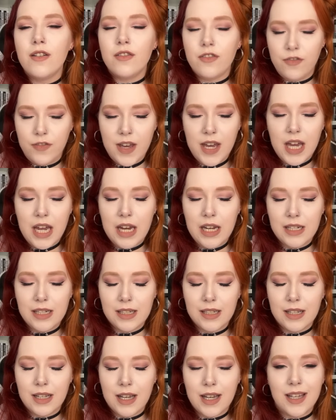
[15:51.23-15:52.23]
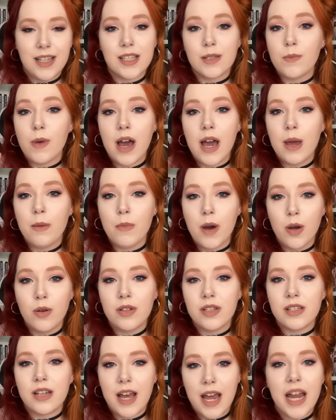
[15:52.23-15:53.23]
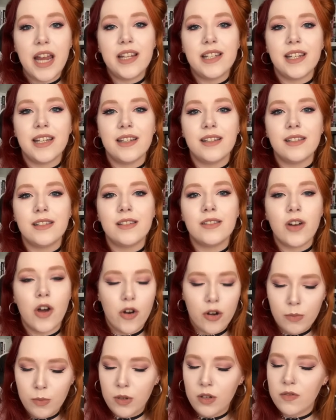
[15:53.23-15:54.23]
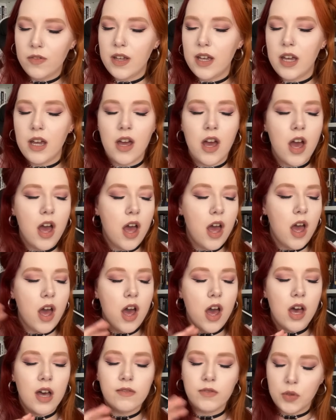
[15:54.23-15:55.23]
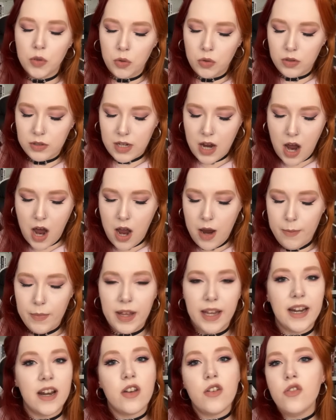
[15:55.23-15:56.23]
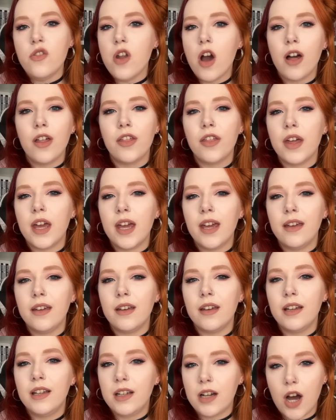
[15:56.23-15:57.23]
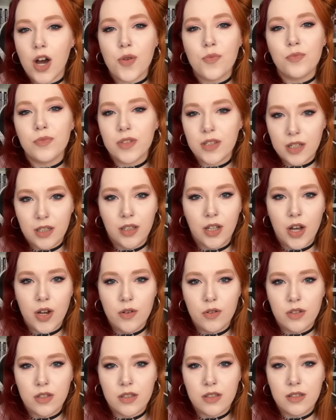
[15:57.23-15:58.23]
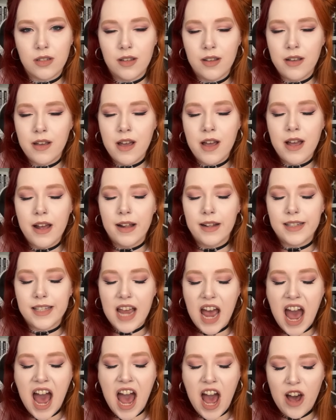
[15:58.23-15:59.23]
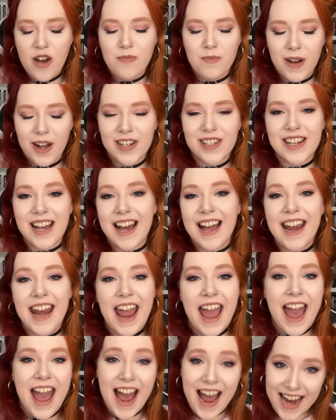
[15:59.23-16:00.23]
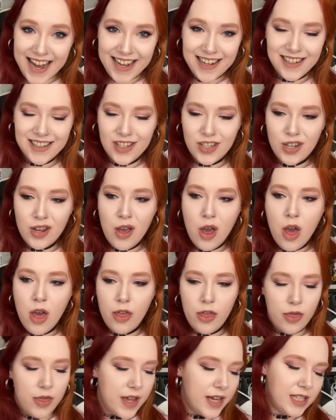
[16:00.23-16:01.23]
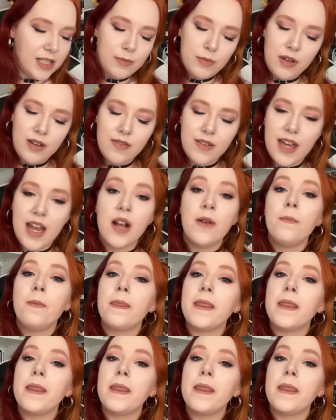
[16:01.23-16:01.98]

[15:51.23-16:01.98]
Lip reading: Feed is my most hated horror movie of all time. Like, nothing comes close to how much I hate this movie.